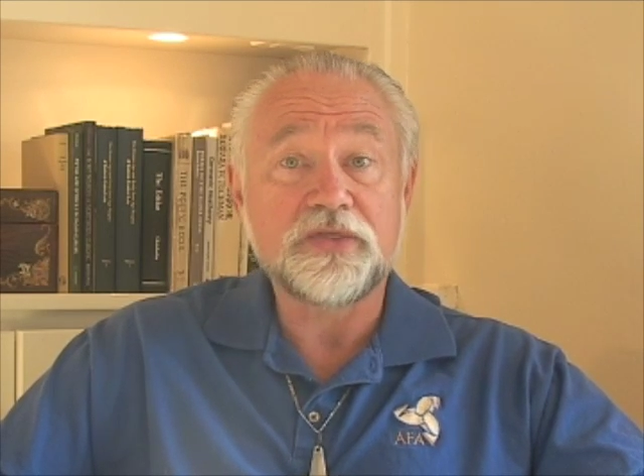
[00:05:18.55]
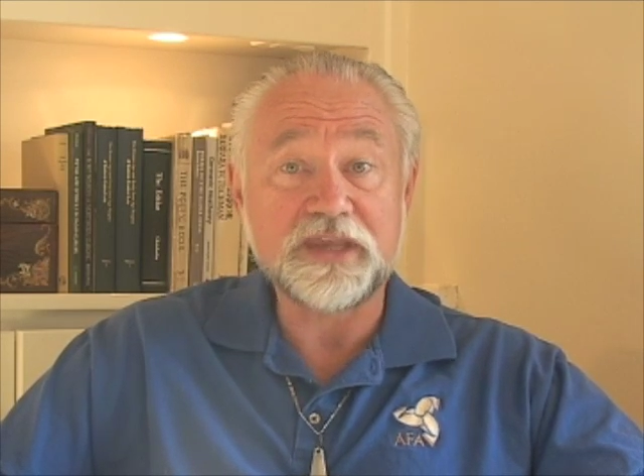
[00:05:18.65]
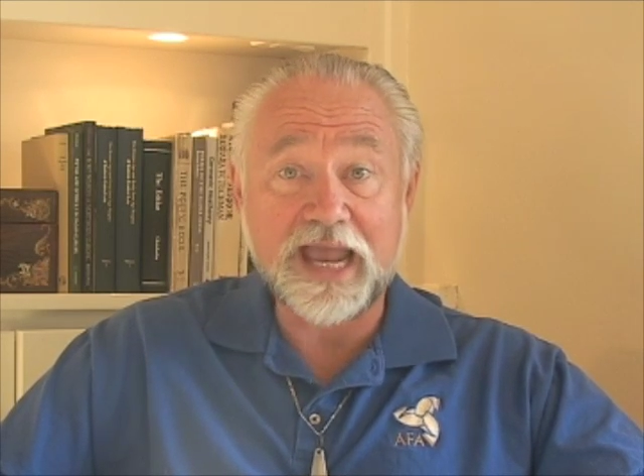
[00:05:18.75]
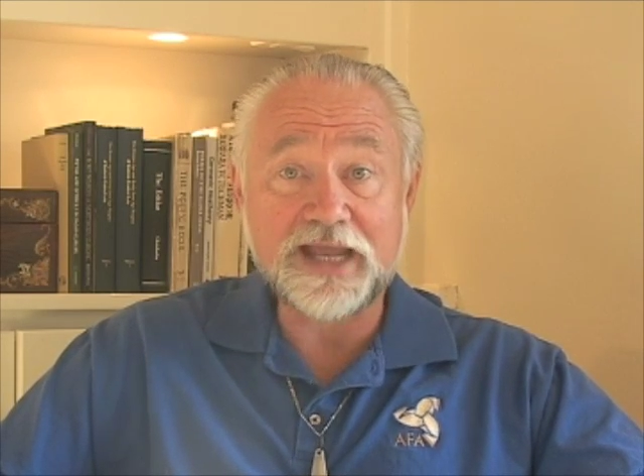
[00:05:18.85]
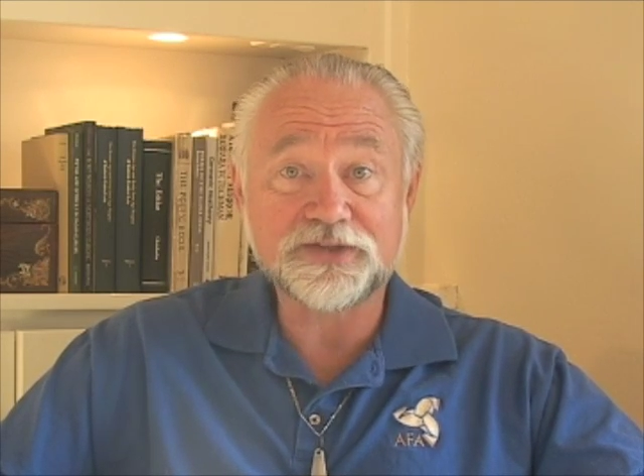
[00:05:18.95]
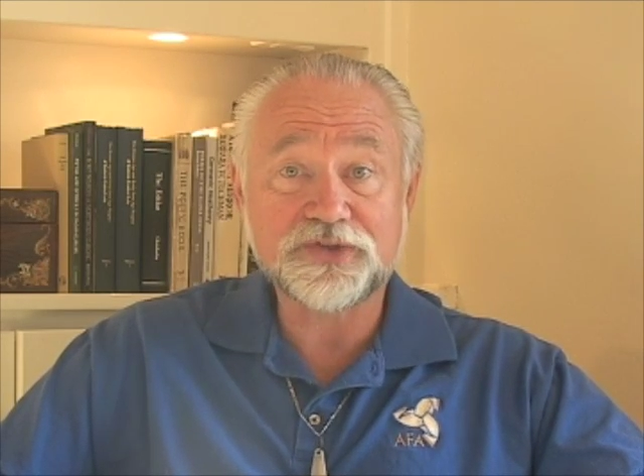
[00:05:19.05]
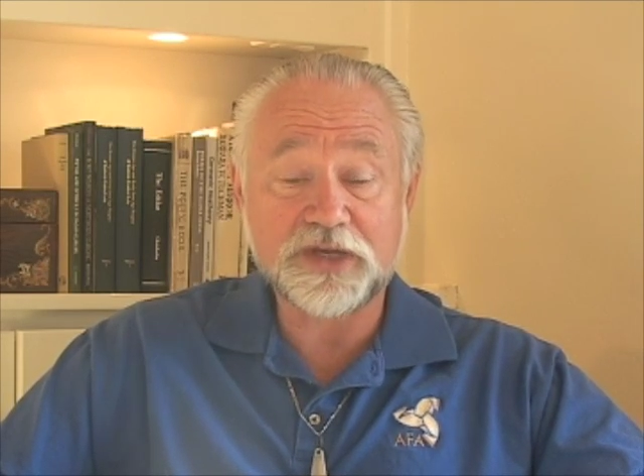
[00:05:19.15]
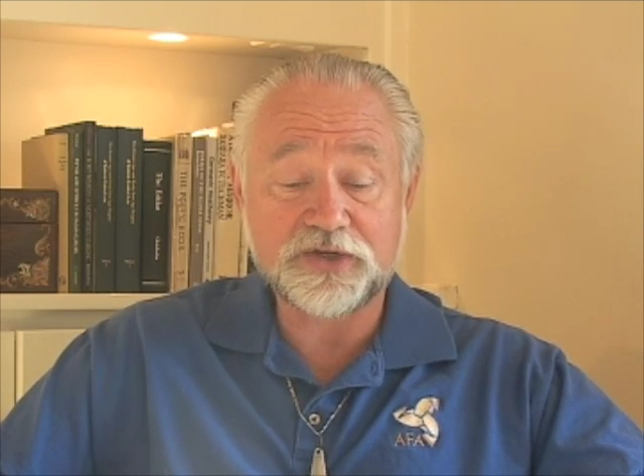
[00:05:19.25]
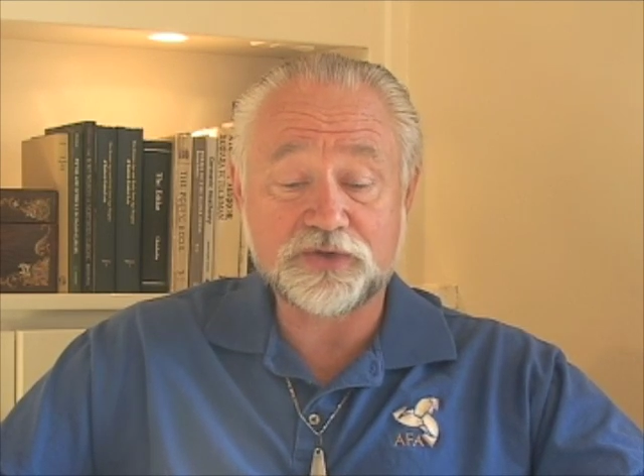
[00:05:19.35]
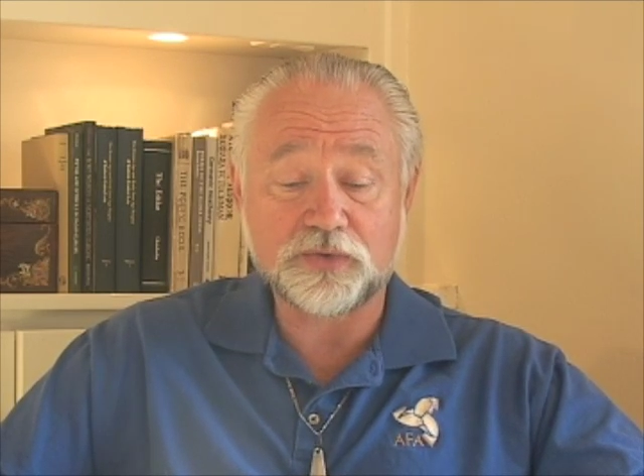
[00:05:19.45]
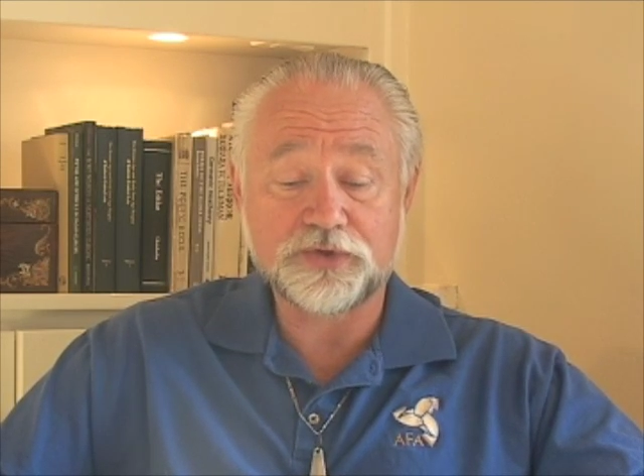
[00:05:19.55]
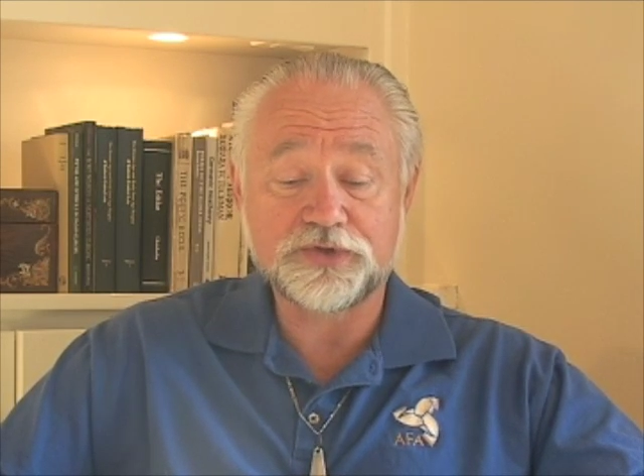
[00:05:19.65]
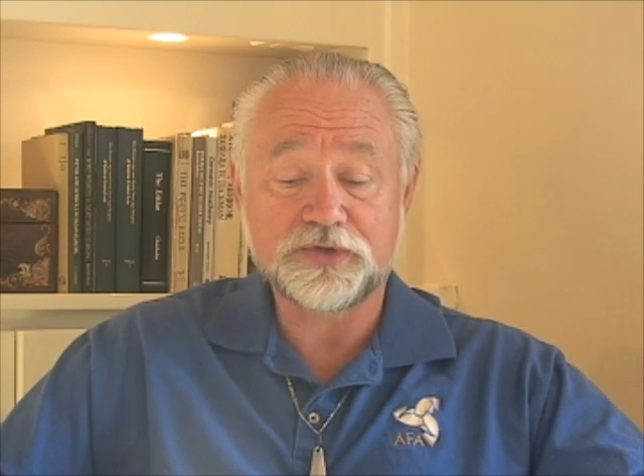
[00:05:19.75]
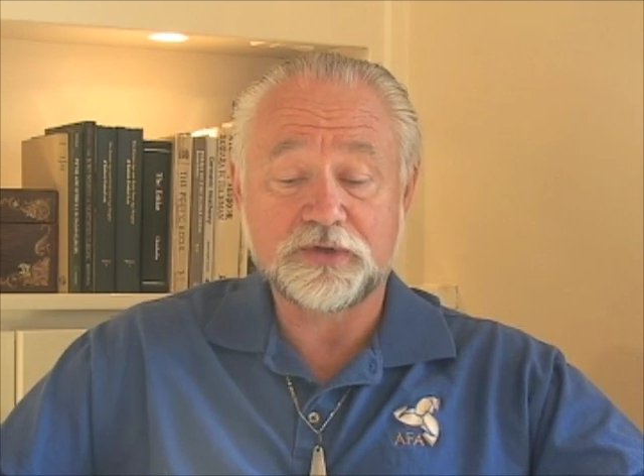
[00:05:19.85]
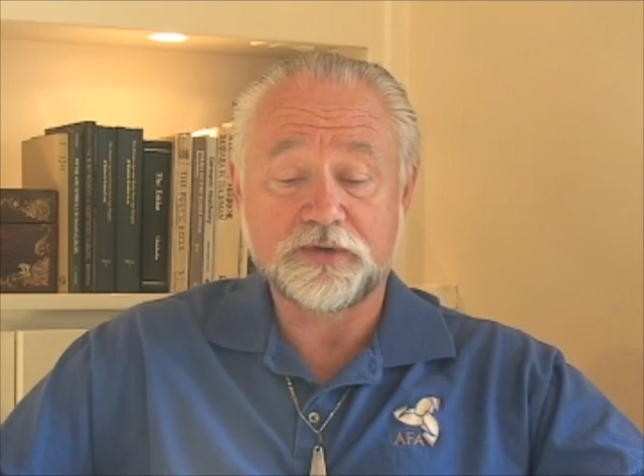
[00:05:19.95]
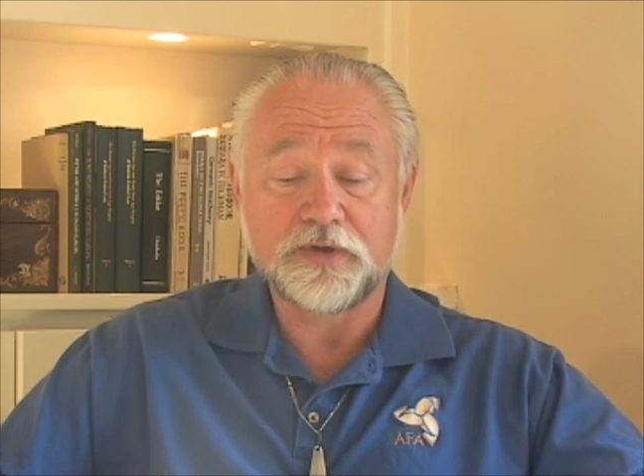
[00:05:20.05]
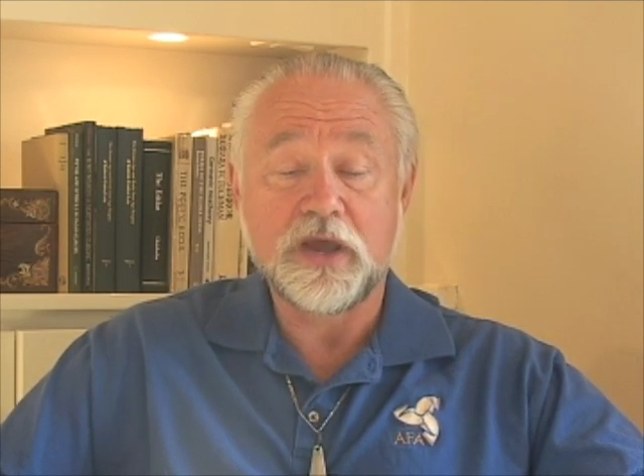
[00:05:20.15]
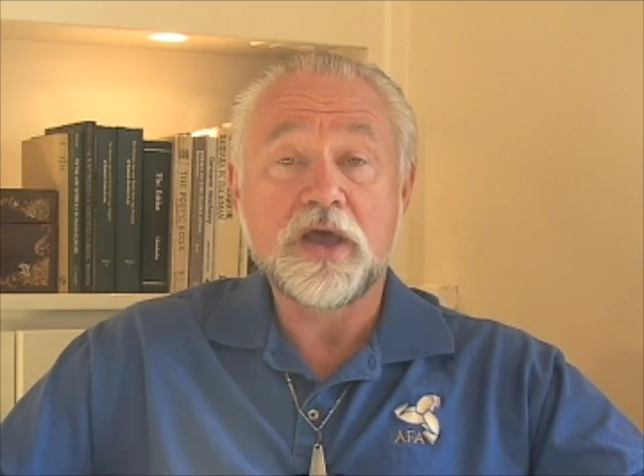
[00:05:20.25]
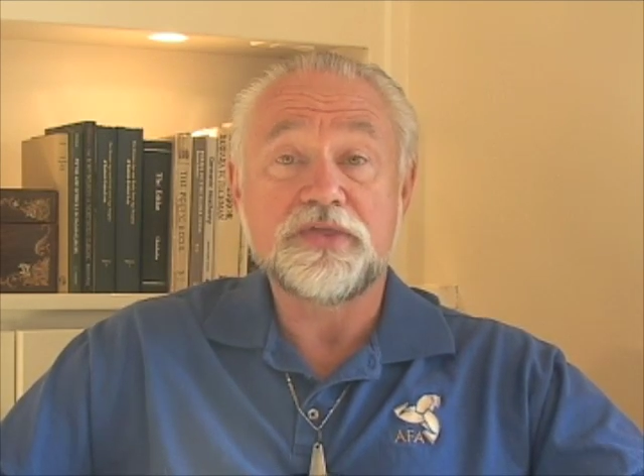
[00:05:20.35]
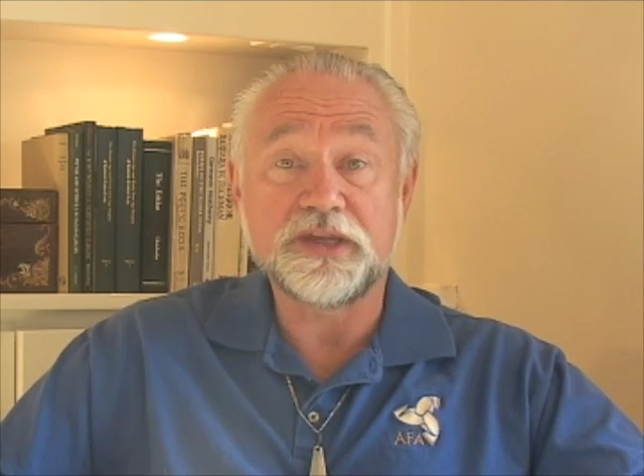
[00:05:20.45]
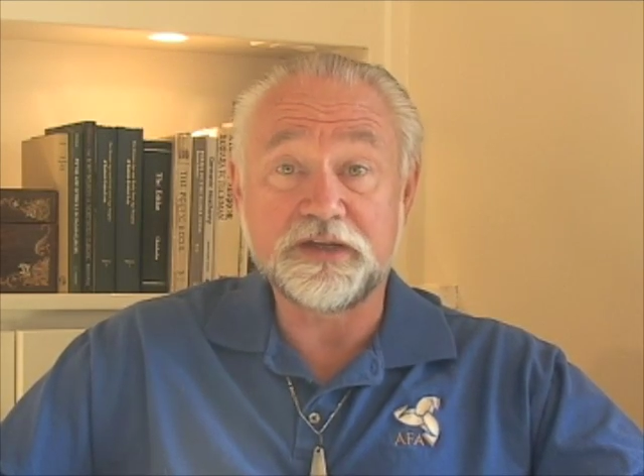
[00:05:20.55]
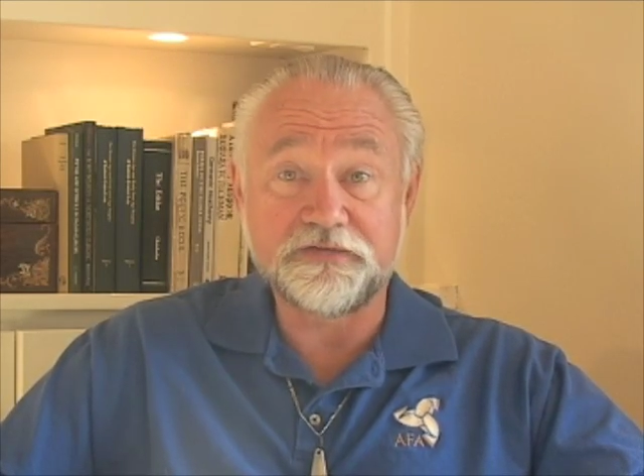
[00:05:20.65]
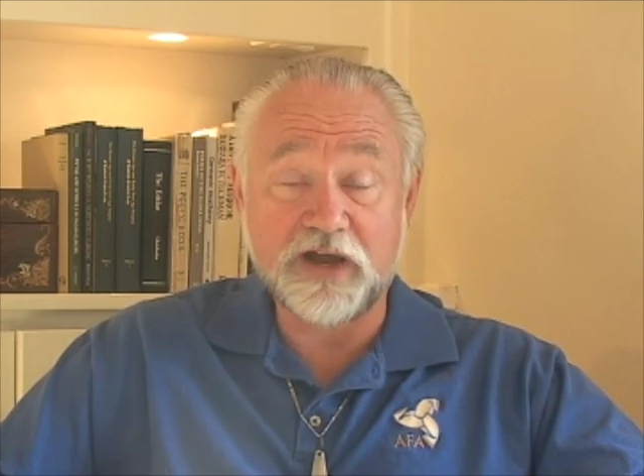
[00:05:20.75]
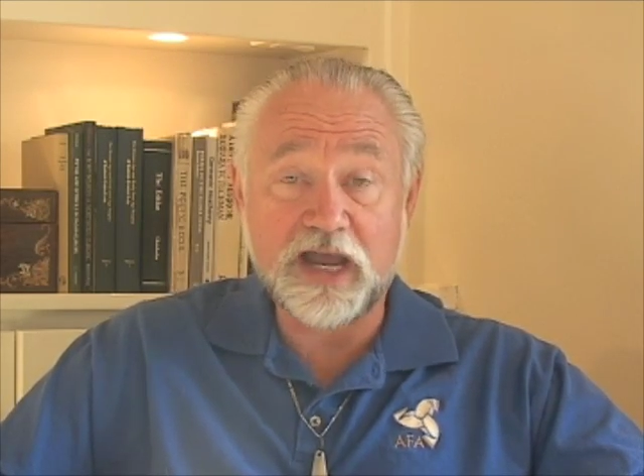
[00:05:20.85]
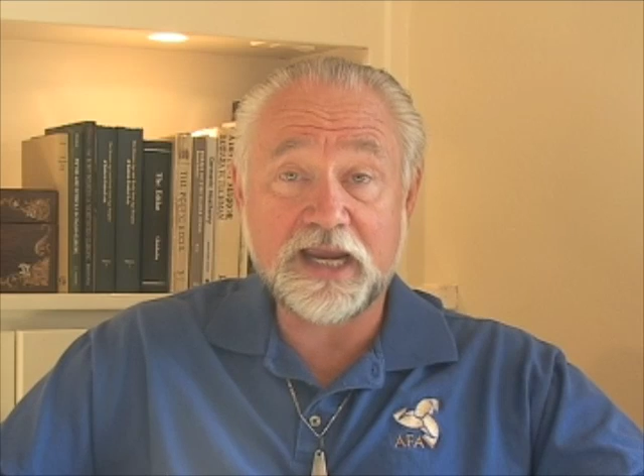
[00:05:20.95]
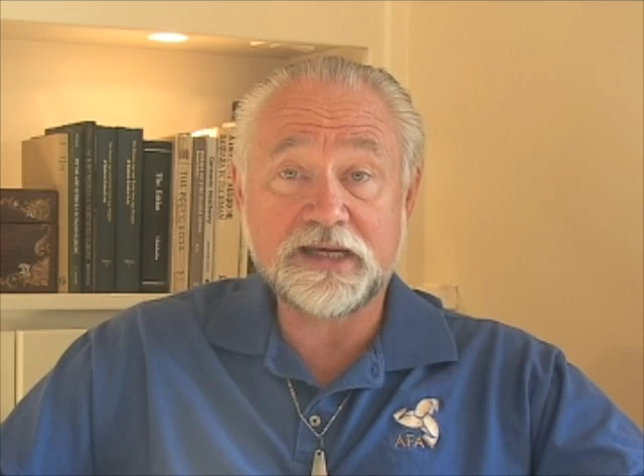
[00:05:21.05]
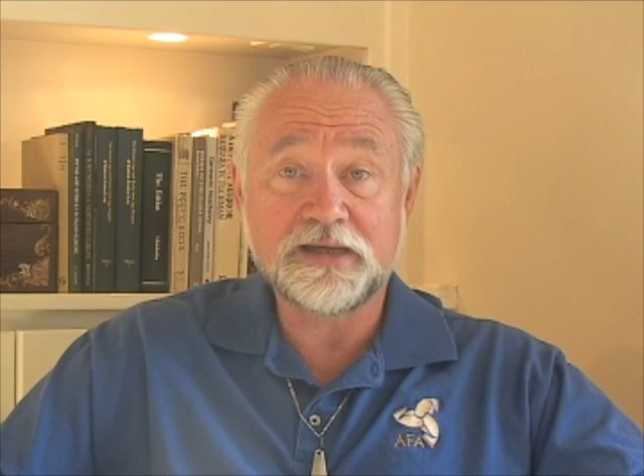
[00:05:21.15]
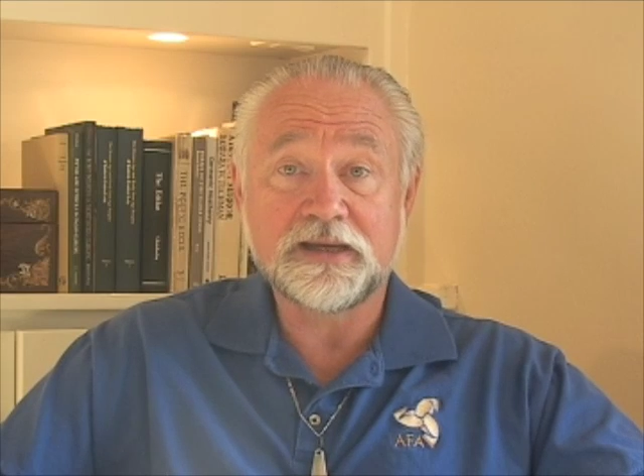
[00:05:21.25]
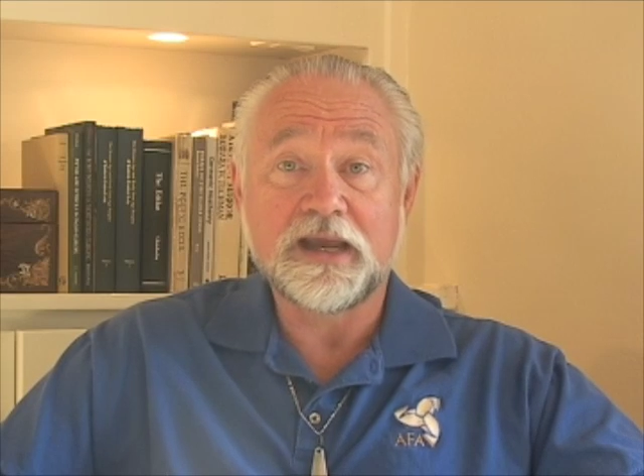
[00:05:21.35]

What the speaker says: the ancestors, the divine,